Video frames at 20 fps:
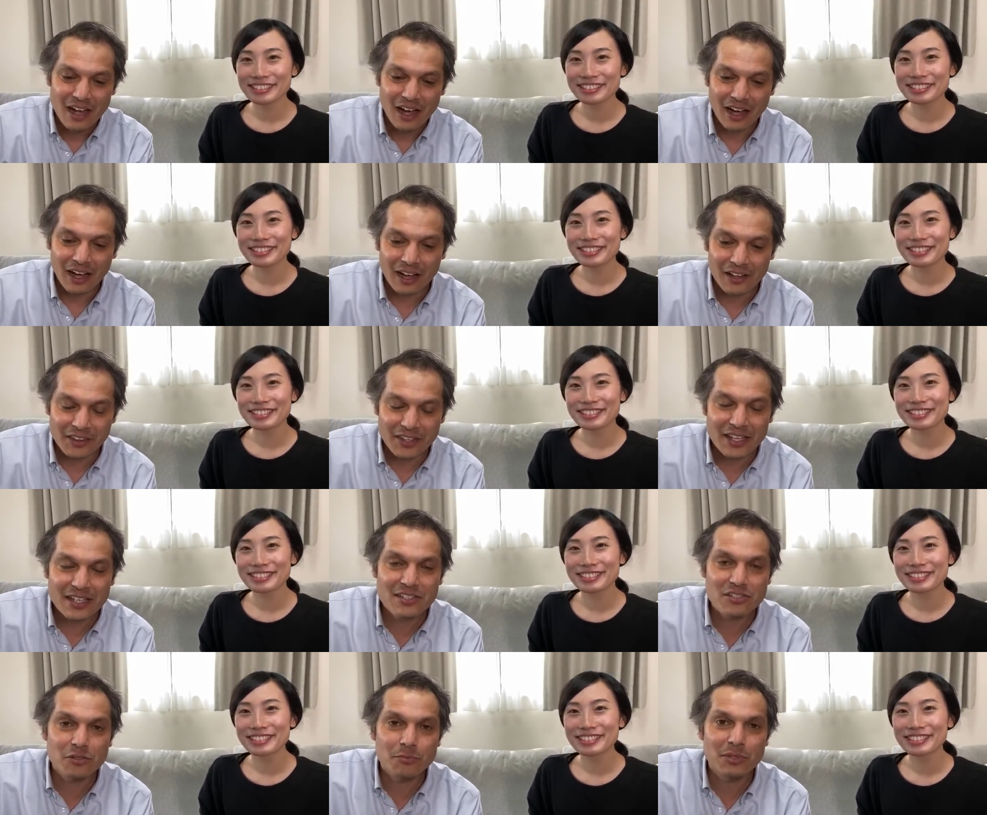Speaker 1: And
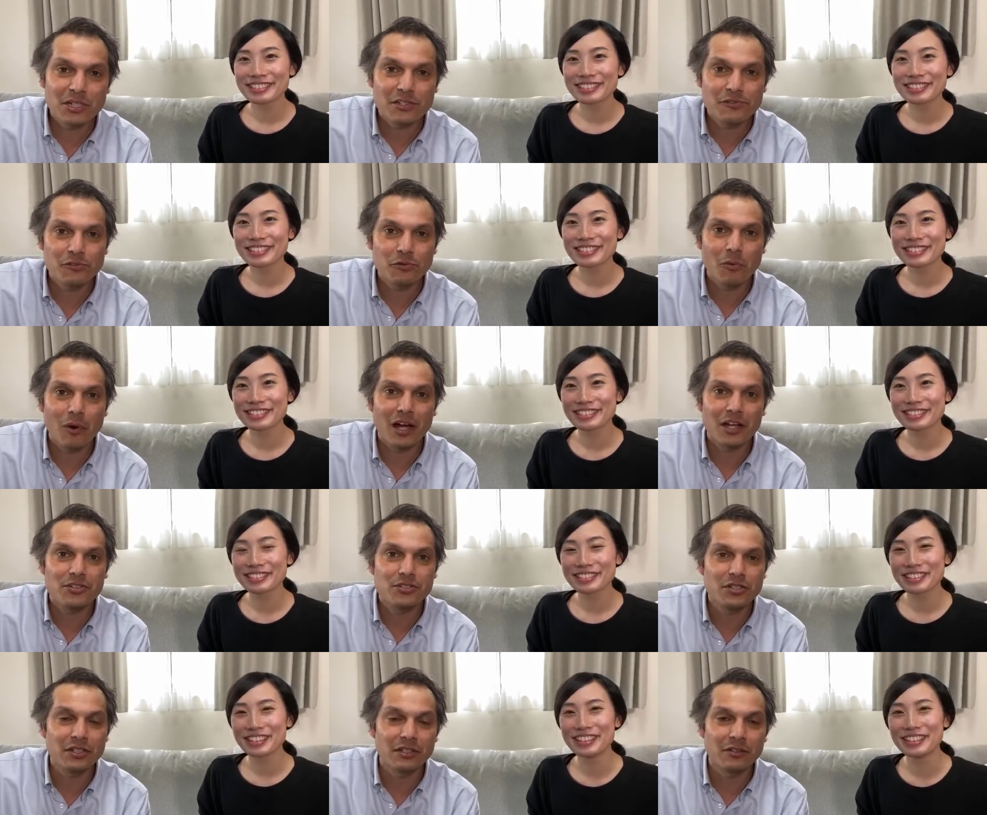thanks so much for
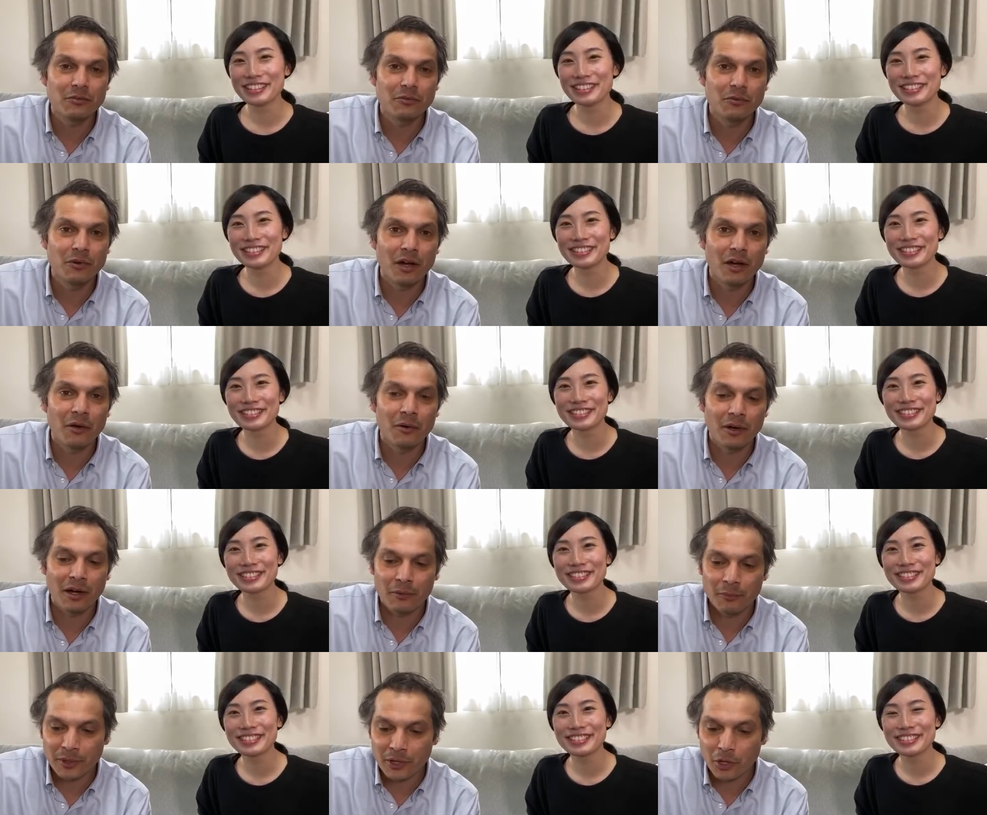watching.
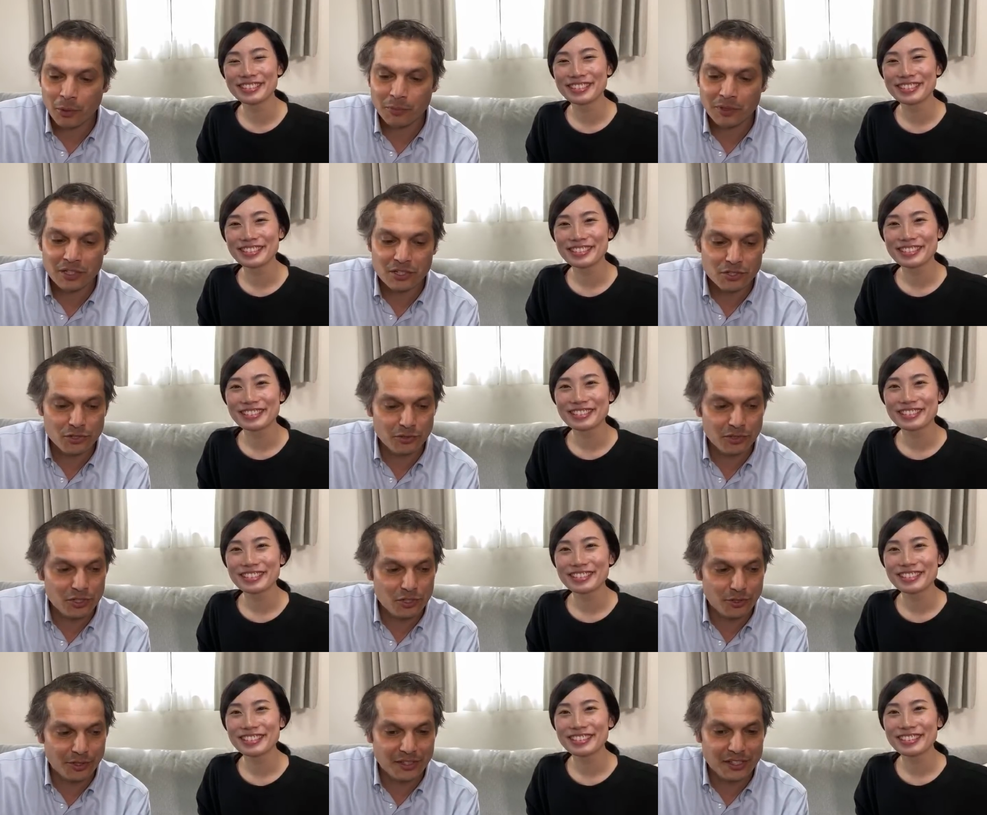We hope that you
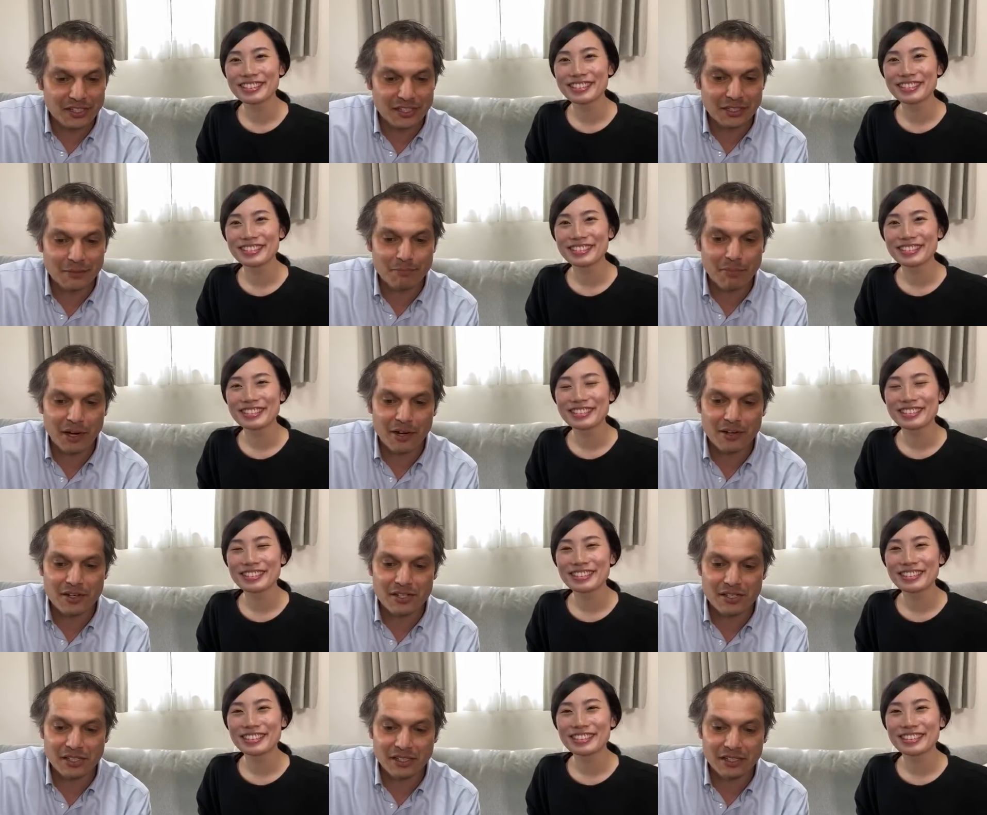enjoyed this
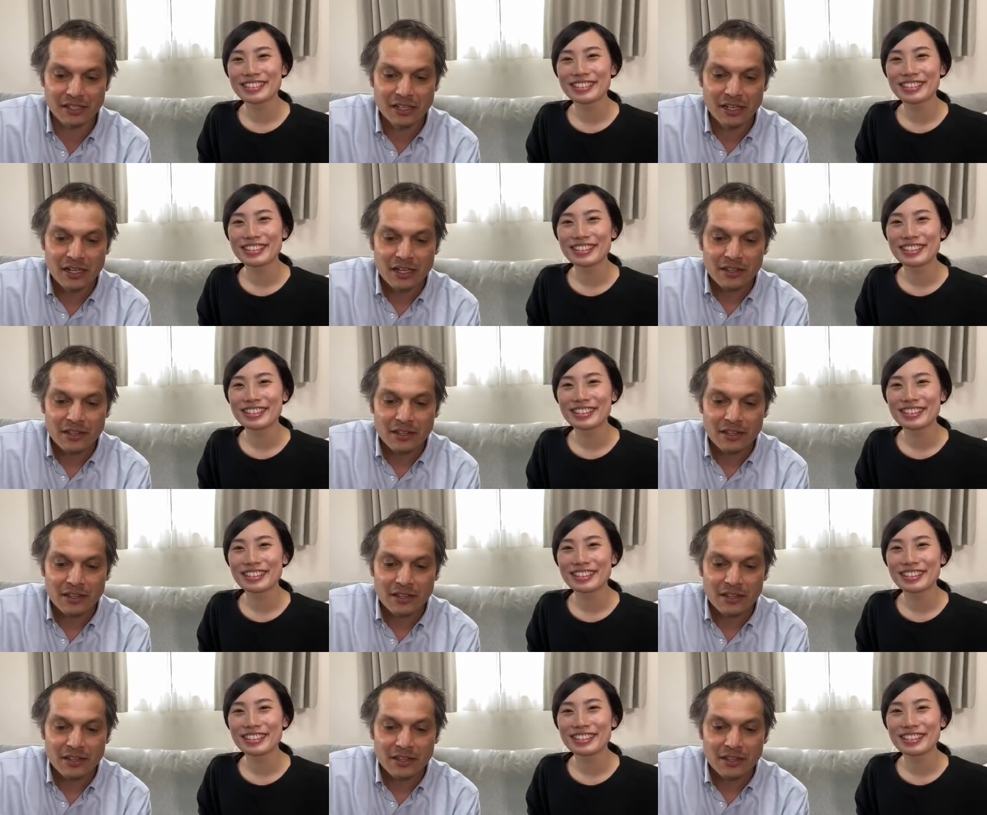comparison.